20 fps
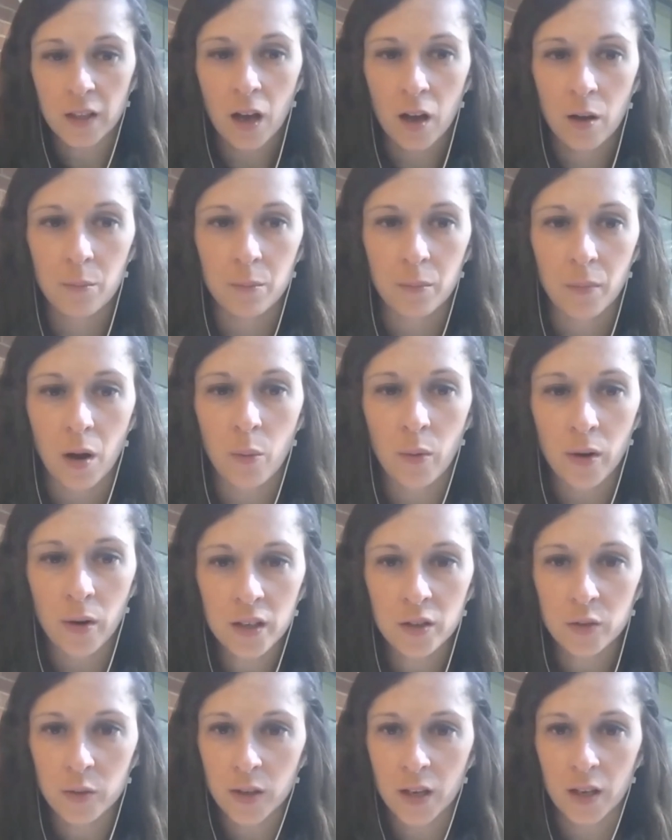I wanted
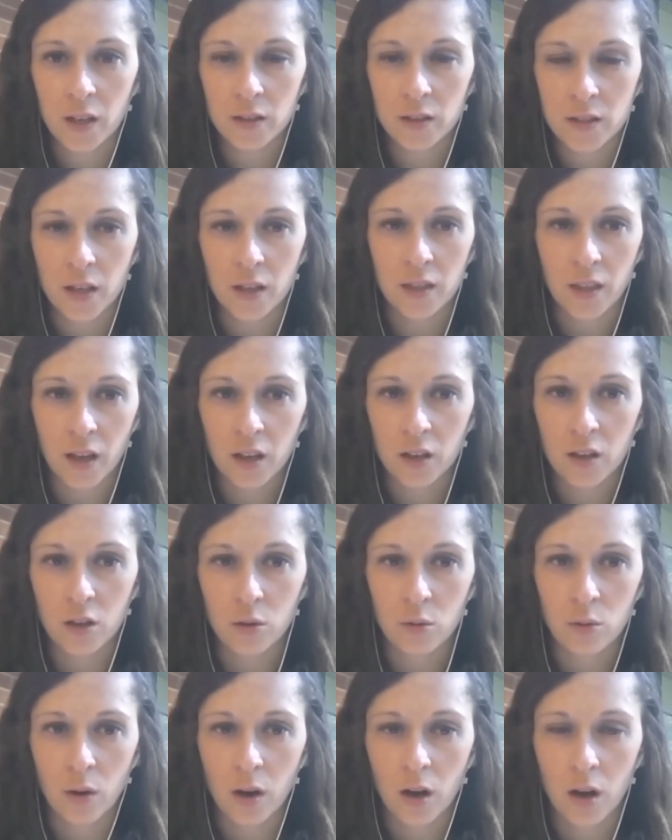to again say thank
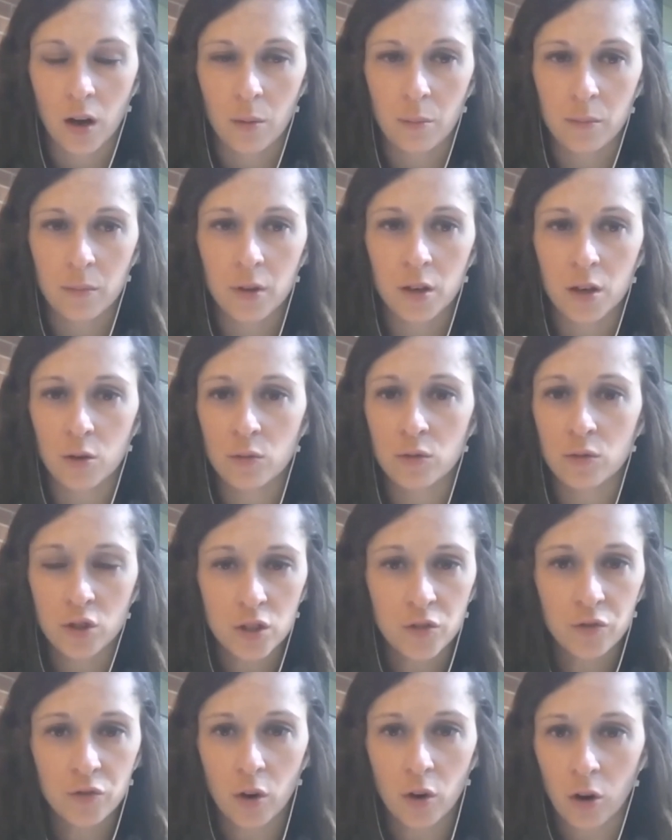you,
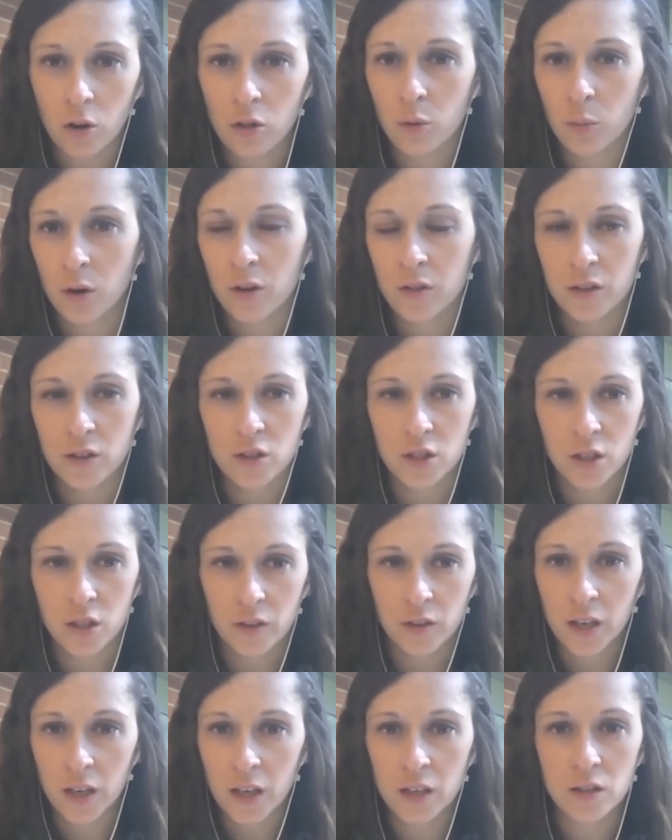just for all the work that Chief
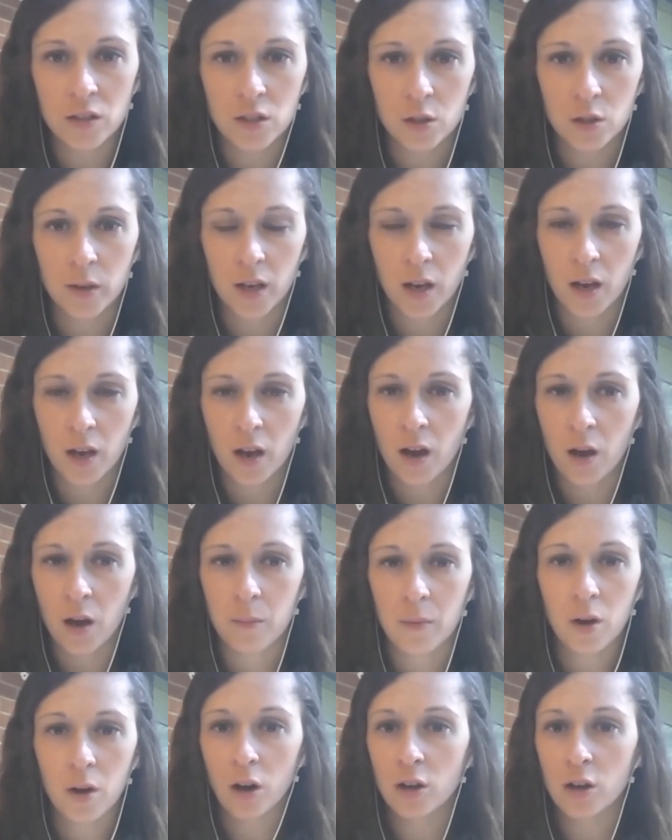Atlanta's doing,
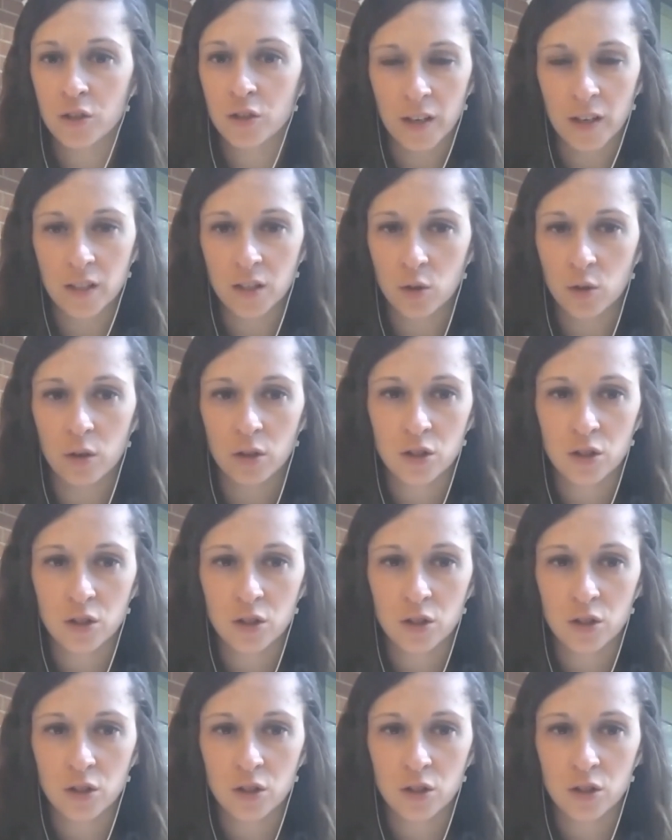College Advising Corps